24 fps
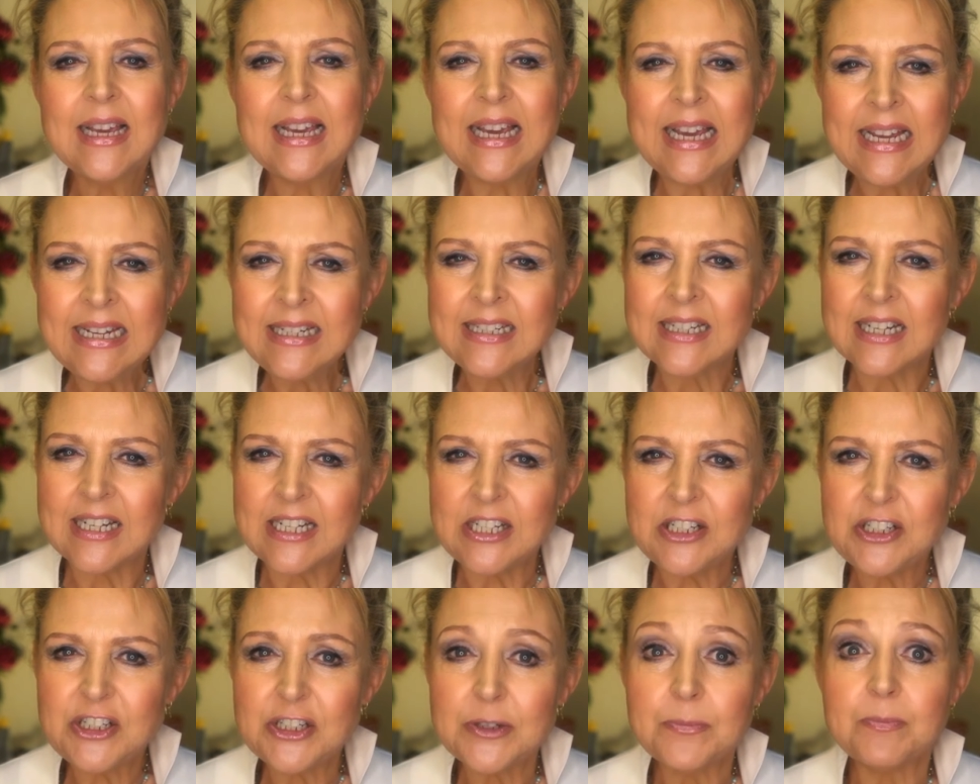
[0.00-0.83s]

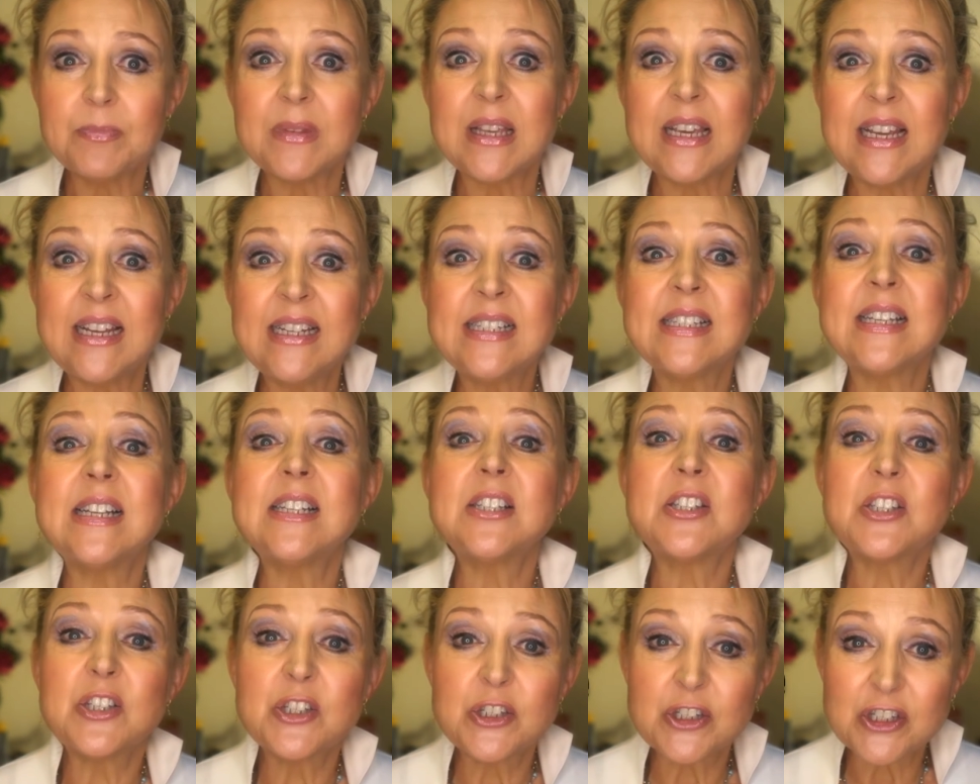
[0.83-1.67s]
English is a
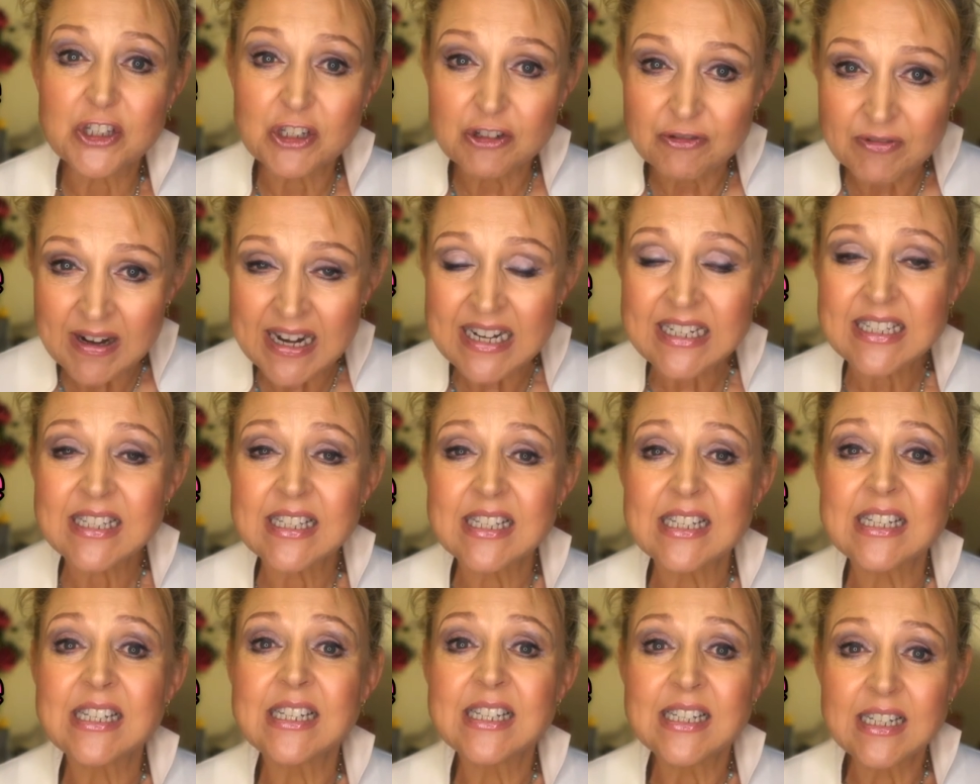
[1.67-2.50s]

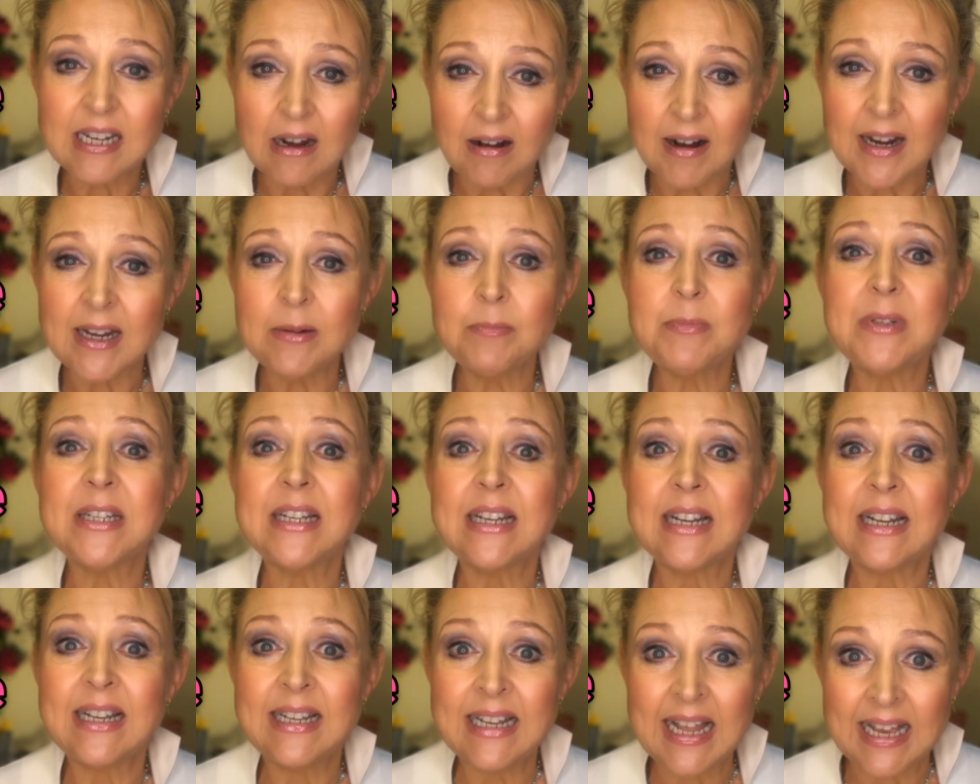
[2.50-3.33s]
stress-timed
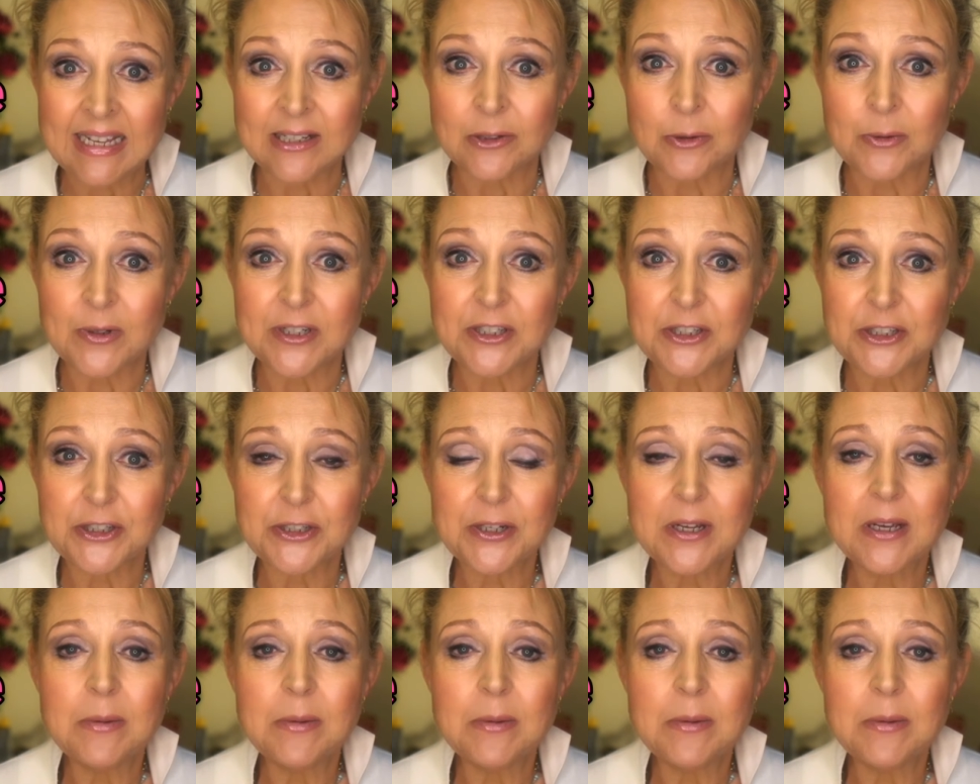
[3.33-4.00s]
language